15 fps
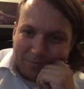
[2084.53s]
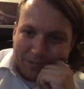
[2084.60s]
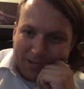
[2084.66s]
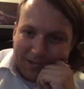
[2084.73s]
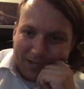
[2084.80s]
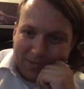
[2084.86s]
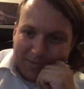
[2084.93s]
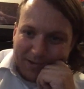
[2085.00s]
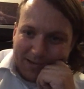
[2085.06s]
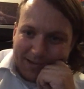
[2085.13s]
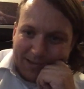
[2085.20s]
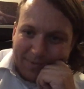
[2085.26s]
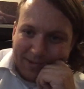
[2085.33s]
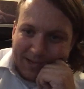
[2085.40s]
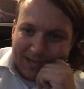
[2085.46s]
But do they bring
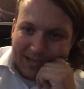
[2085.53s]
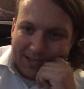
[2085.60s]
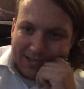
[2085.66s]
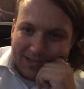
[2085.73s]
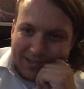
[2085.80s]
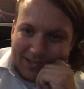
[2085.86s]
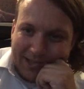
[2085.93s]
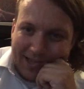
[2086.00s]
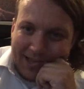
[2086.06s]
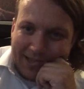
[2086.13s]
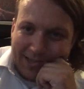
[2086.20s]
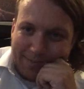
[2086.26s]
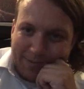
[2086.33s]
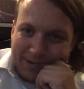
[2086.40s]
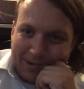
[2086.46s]
in the money? Yeah,
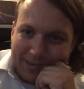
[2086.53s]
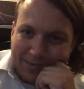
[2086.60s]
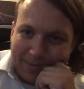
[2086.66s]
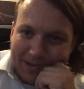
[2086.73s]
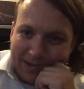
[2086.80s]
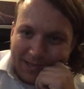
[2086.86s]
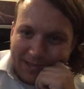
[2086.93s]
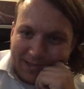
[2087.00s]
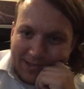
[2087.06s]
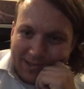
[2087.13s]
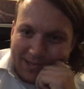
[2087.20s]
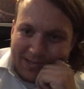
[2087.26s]
they bring in the money.